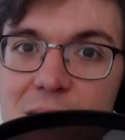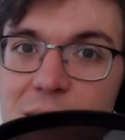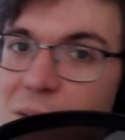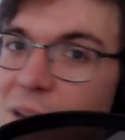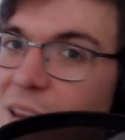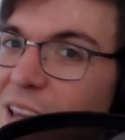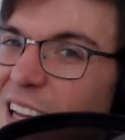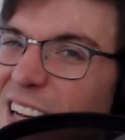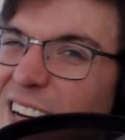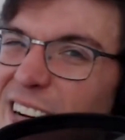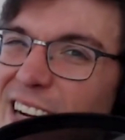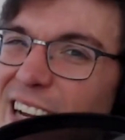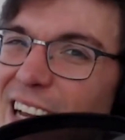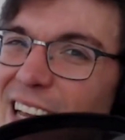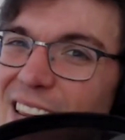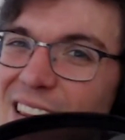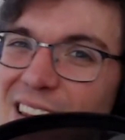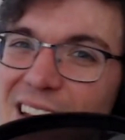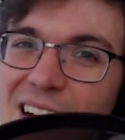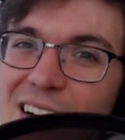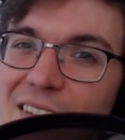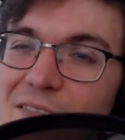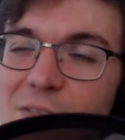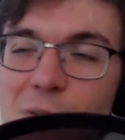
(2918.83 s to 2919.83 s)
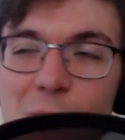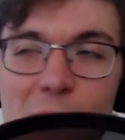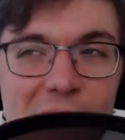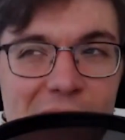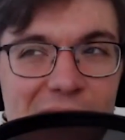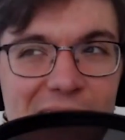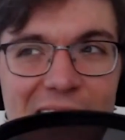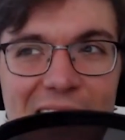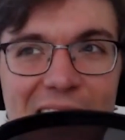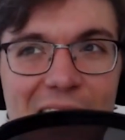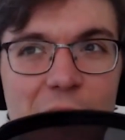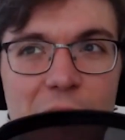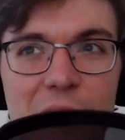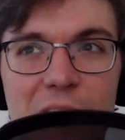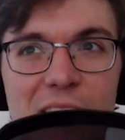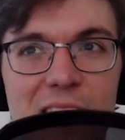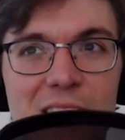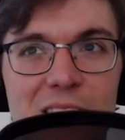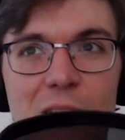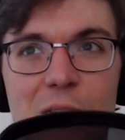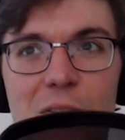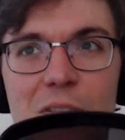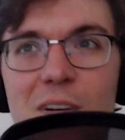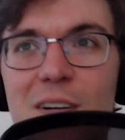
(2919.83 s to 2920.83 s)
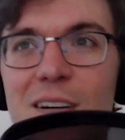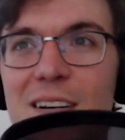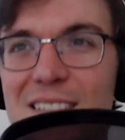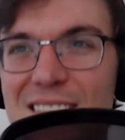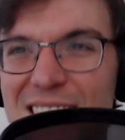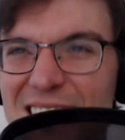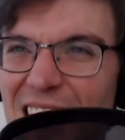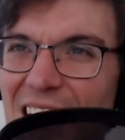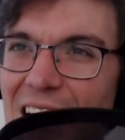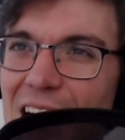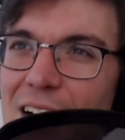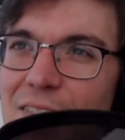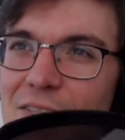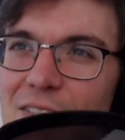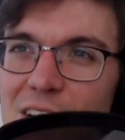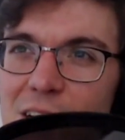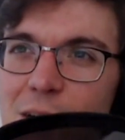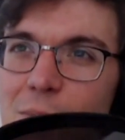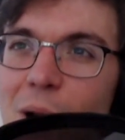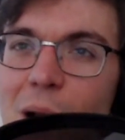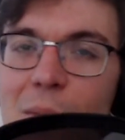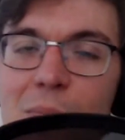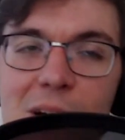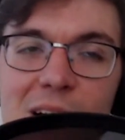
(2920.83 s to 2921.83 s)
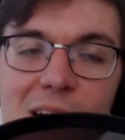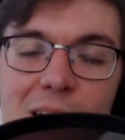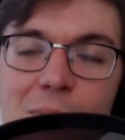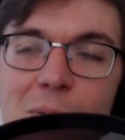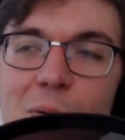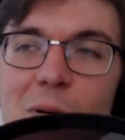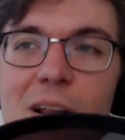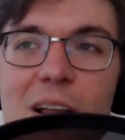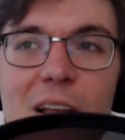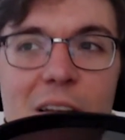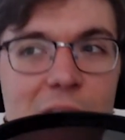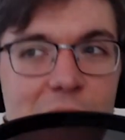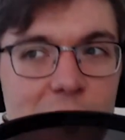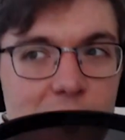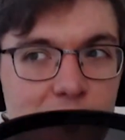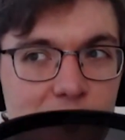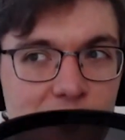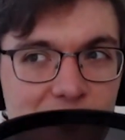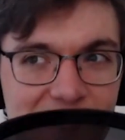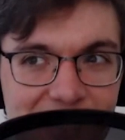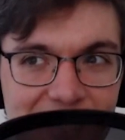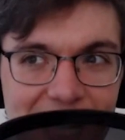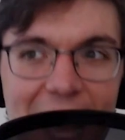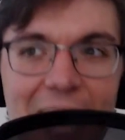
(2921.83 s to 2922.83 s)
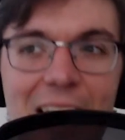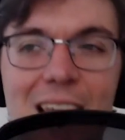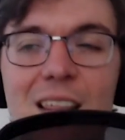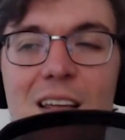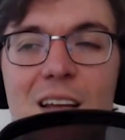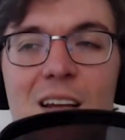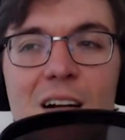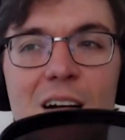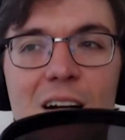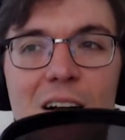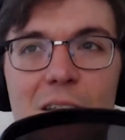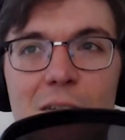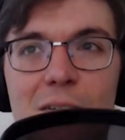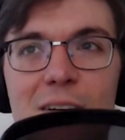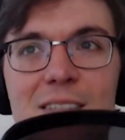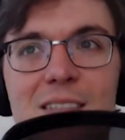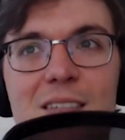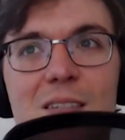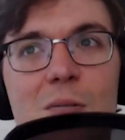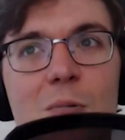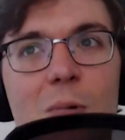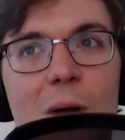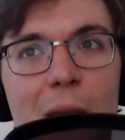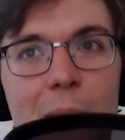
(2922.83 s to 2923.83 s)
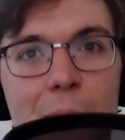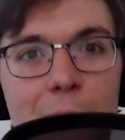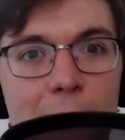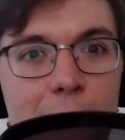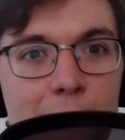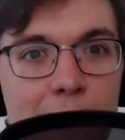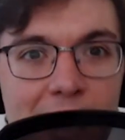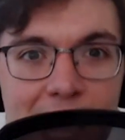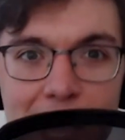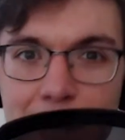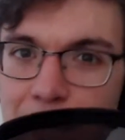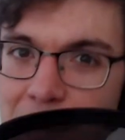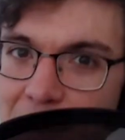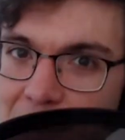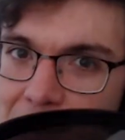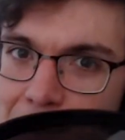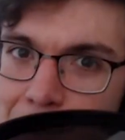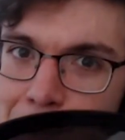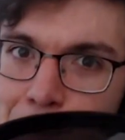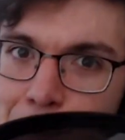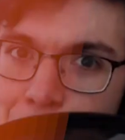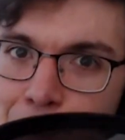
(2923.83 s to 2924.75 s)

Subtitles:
But then you're getting there. 40, I don't think so. 30 is kind of near my breaking point. If you stack the card the rest of the way, maybe.